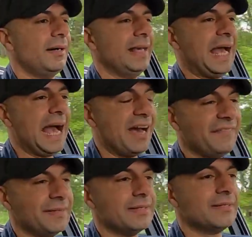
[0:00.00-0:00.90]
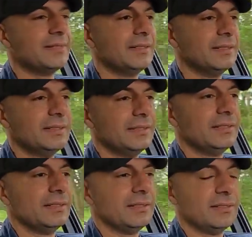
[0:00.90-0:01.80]
I haven't
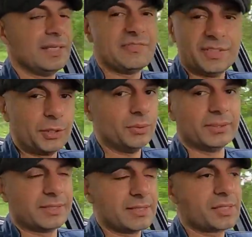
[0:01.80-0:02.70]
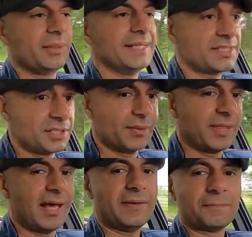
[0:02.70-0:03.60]
even Googled it, so I need to do
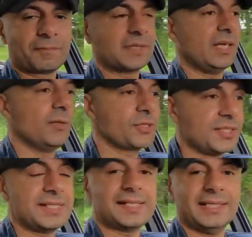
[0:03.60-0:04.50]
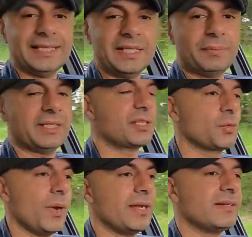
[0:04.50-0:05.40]
that. I also need to clean it, because
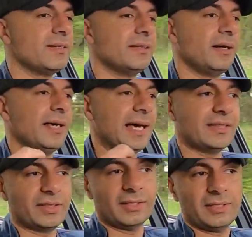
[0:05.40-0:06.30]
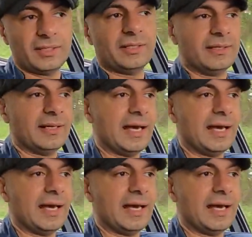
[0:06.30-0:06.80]
when I had the